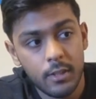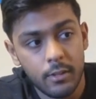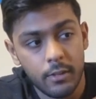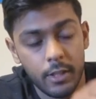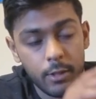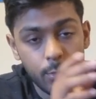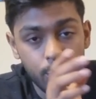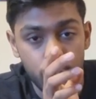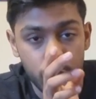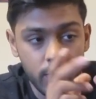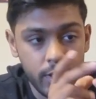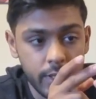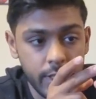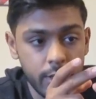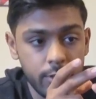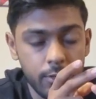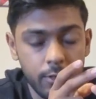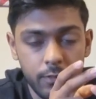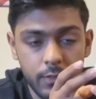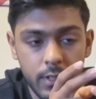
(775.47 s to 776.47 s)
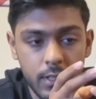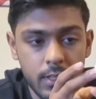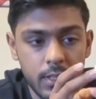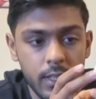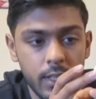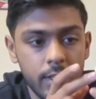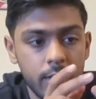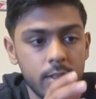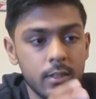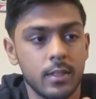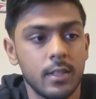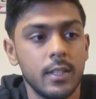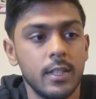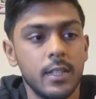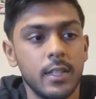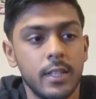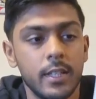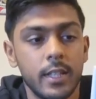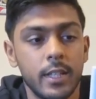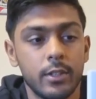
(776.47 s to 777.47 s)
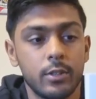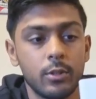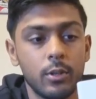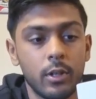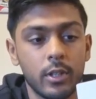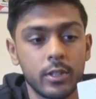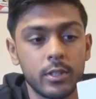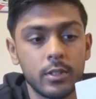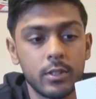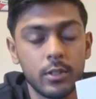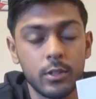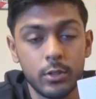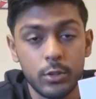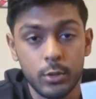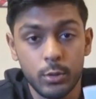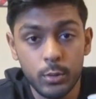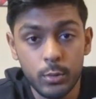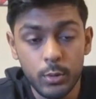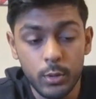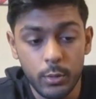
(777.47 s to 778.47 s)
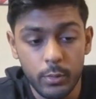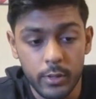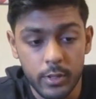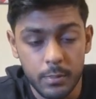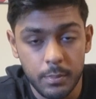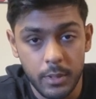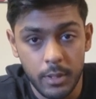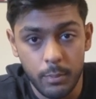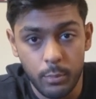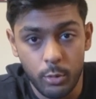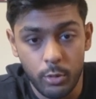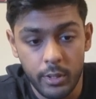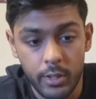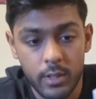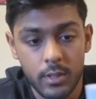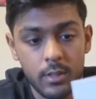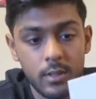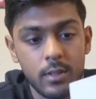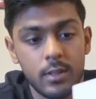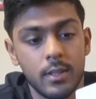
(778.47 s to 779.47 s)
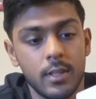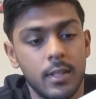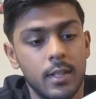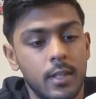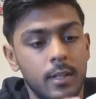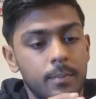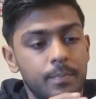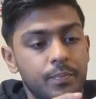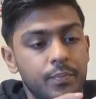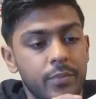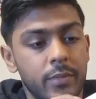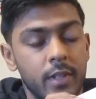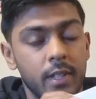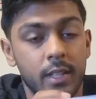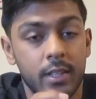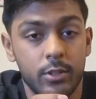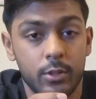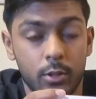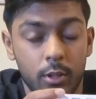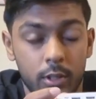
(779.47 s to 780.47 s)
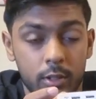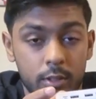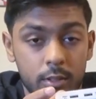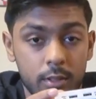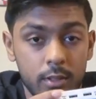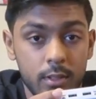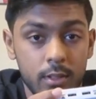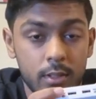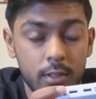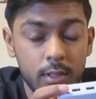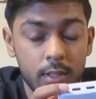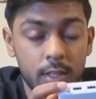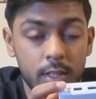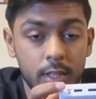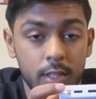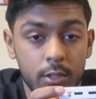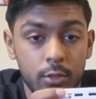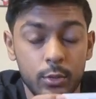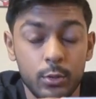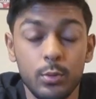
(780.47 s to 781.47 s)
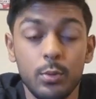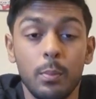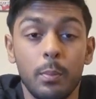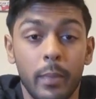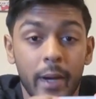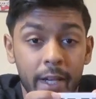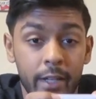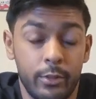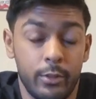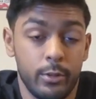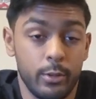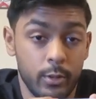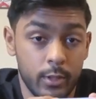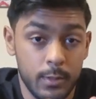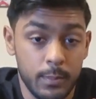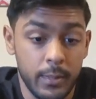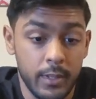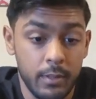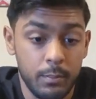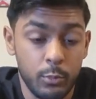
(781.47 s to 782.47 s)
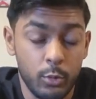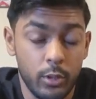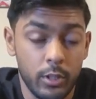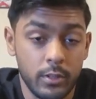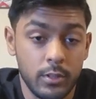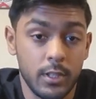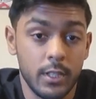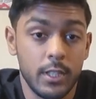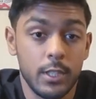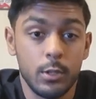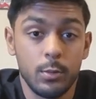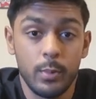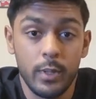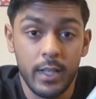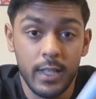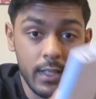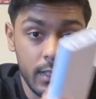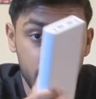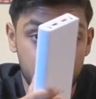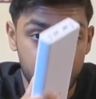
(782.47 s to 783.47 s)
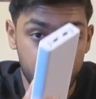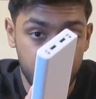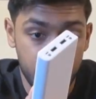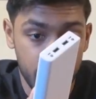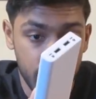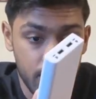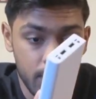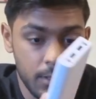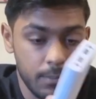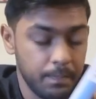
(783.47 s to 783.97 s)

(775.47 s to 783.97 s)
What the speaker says: right, which you can see is 56. It's got 2 USB ports. It's got 2 micro USB ports. So this is where it differs.